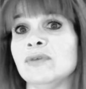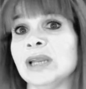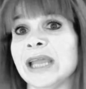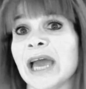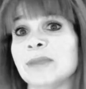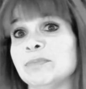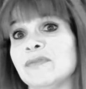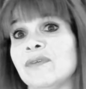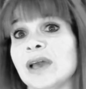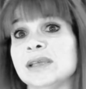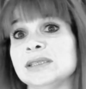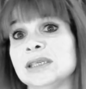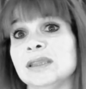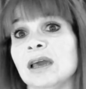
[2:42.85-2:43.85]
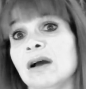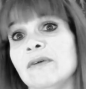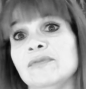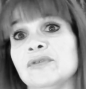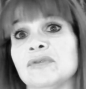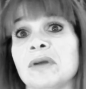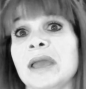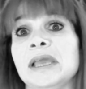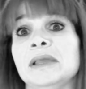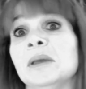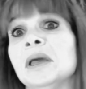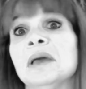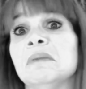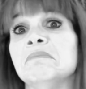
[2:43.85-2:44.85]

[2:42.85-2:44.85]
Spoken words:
really had perfected the after eight